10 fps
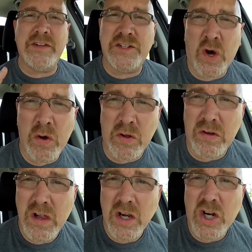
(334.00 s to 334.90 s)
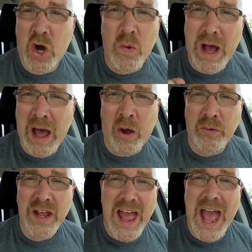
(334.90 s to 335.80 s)
is a total go
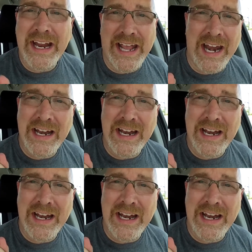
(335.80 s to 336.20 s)
out and get